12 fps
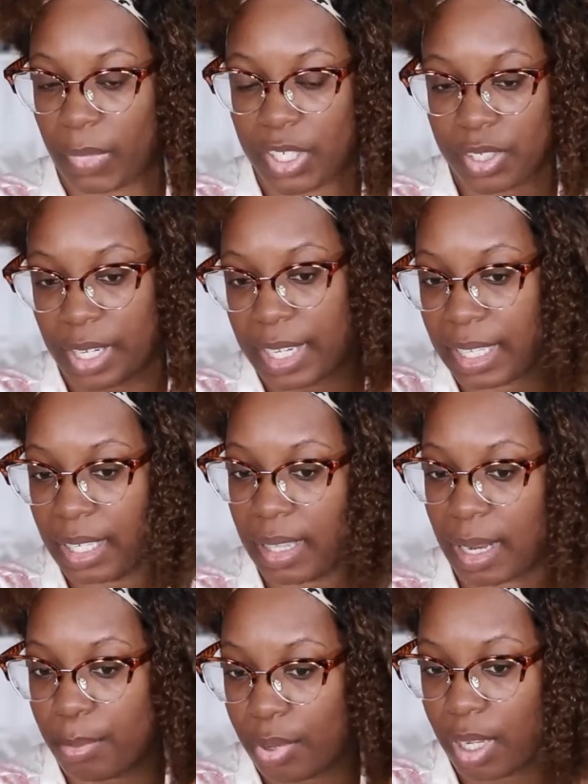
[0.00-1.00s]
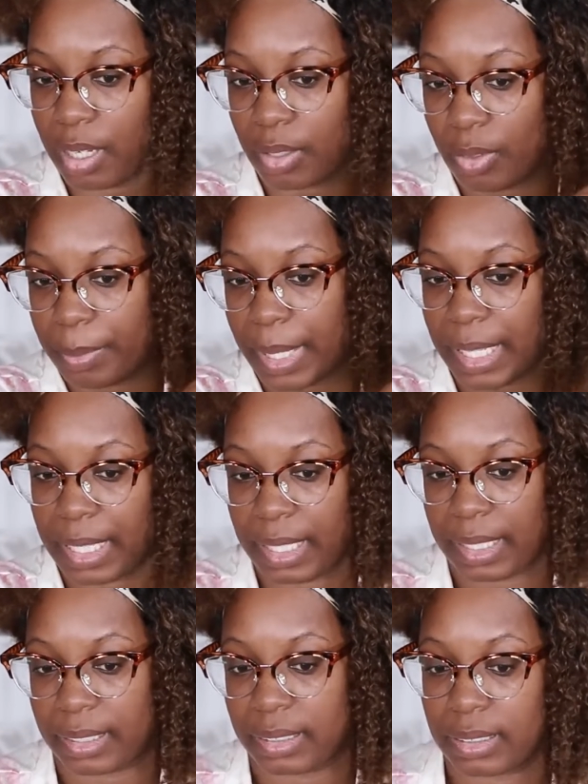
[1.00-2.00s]
make sure I get a lot of product on my
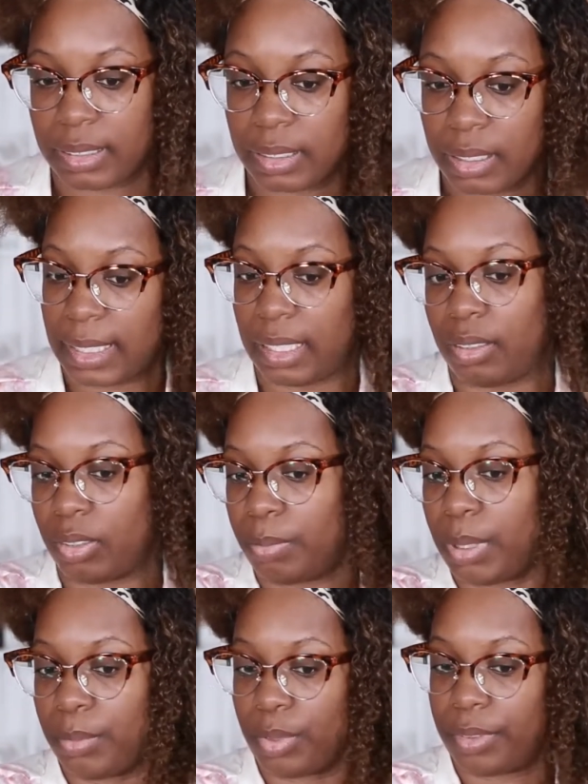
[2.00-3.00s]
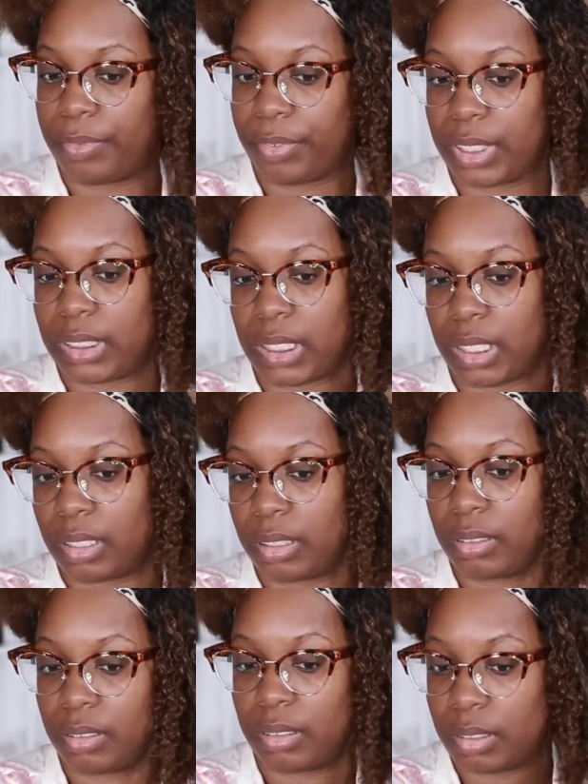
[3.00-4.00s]
ends. They're a little bit more
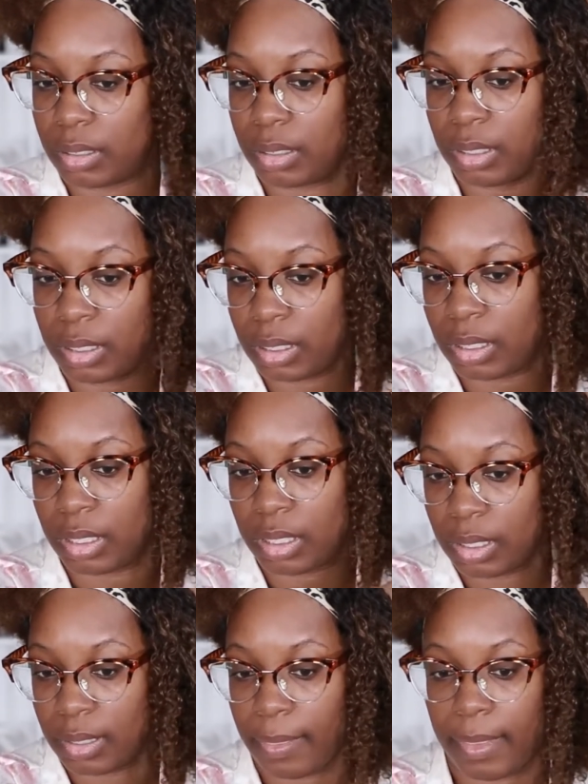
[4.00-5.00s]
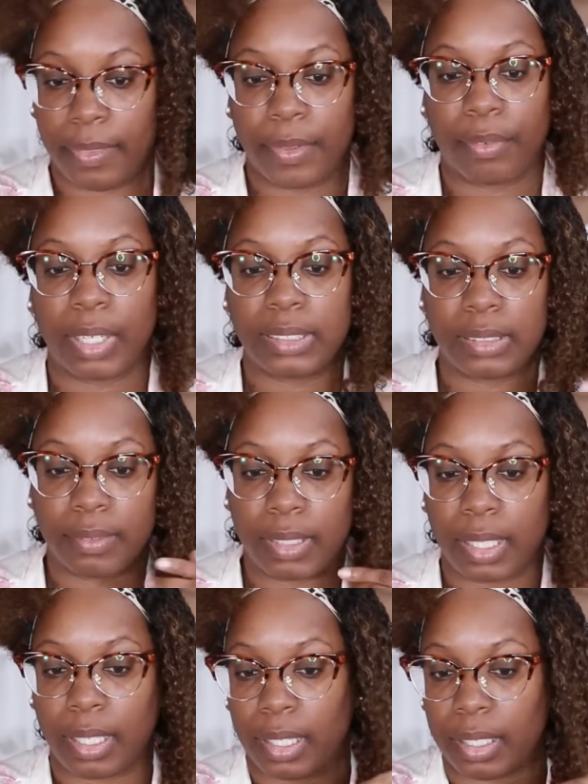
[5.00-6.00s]
frizzier than the rest of
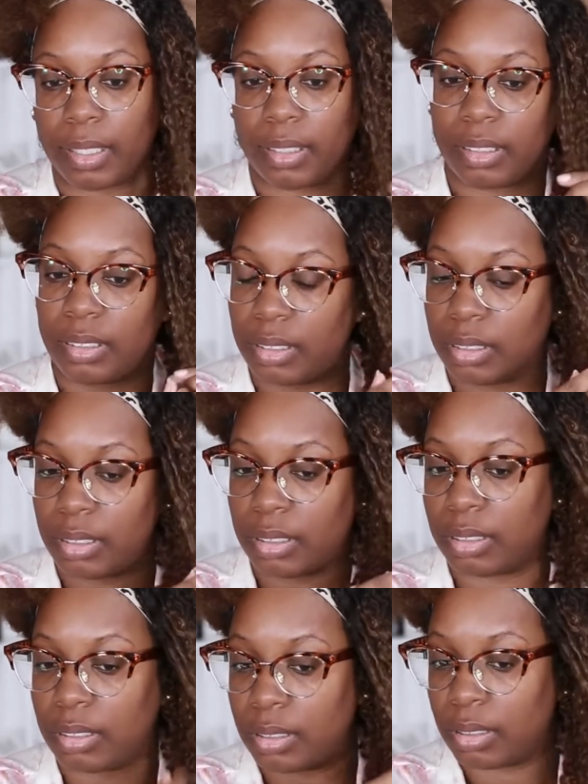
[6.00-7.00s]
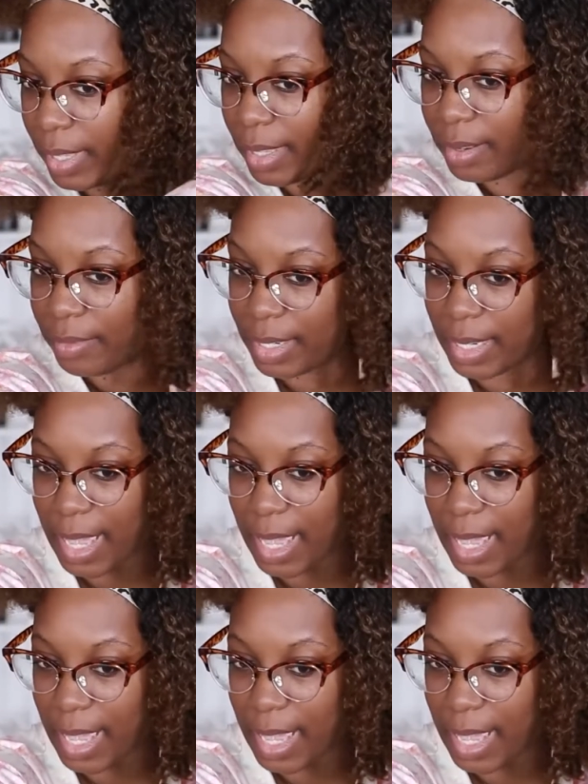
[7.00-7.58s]
the hair. Very